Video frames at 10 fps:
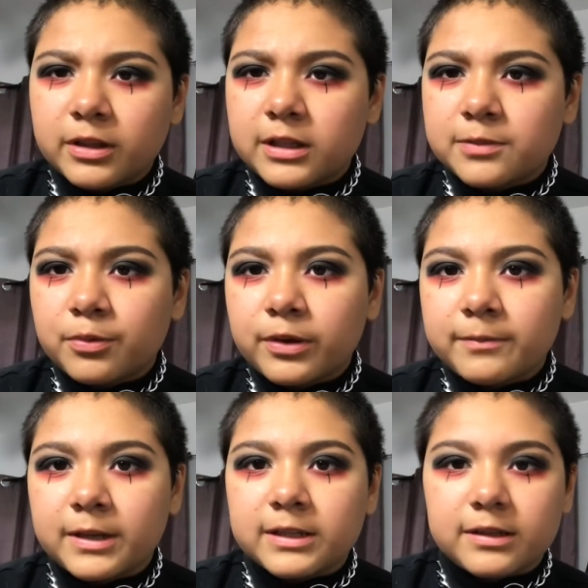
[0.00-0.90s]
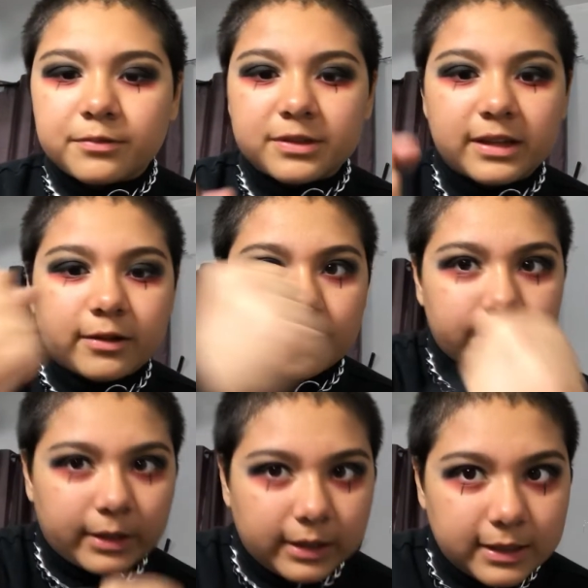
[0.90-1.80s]
at this point because I was like
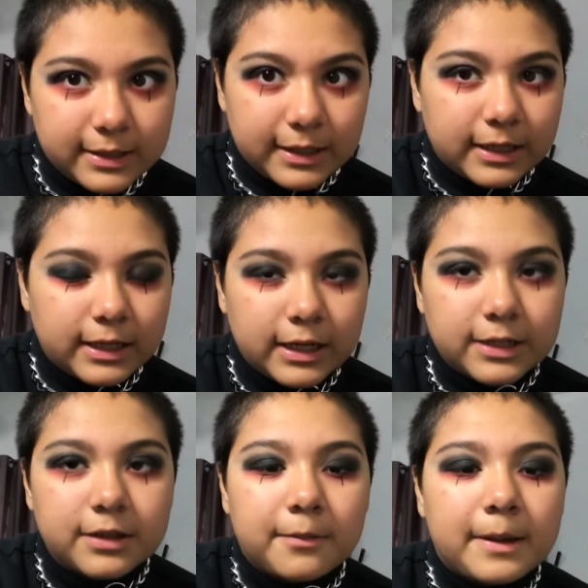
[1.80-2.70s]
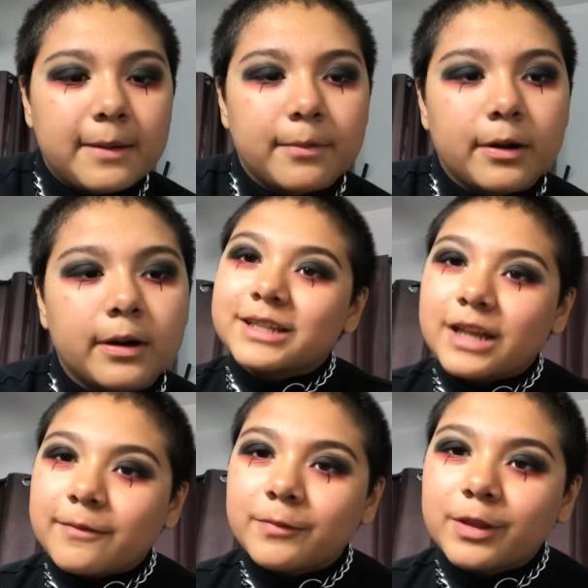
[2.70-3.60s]
really digging into the paper.
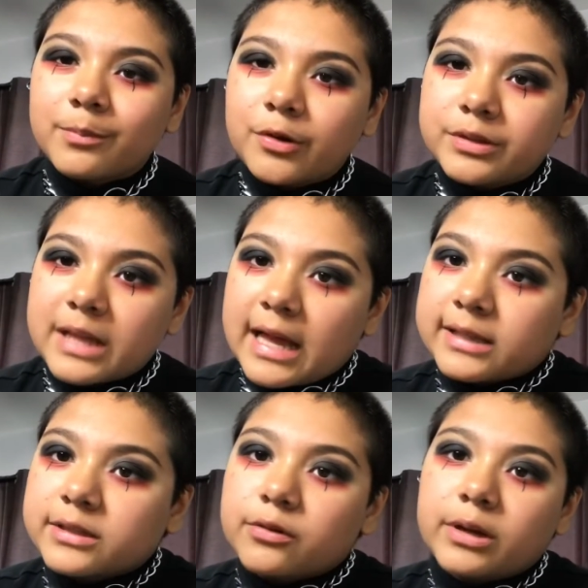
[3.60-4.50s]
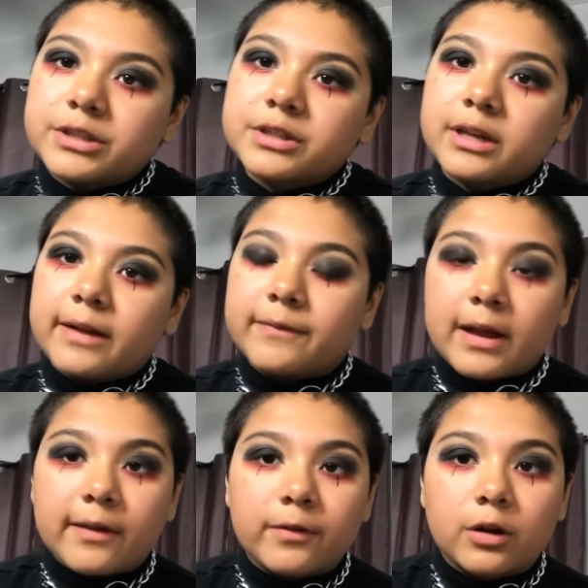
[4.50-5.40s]
time for the most asked question
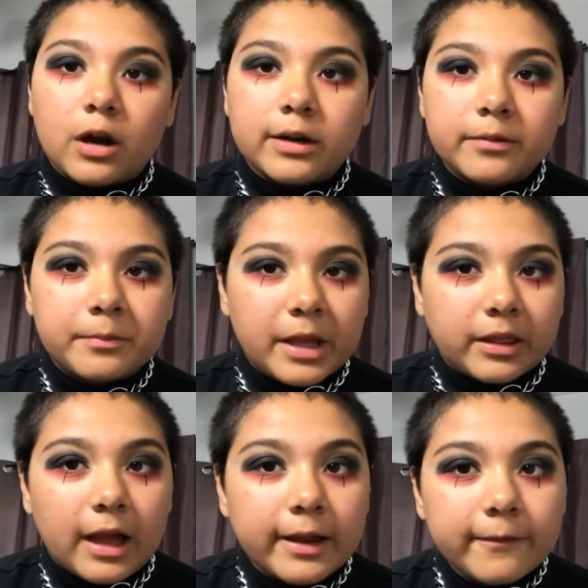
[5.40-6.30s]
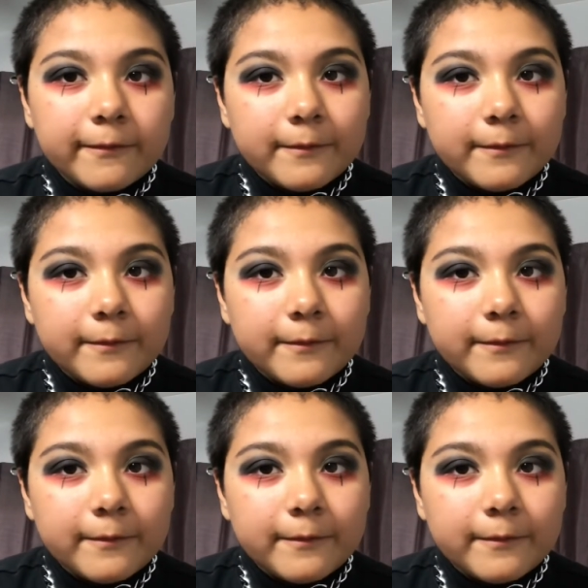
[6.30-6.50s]
I've ever gotten in my life.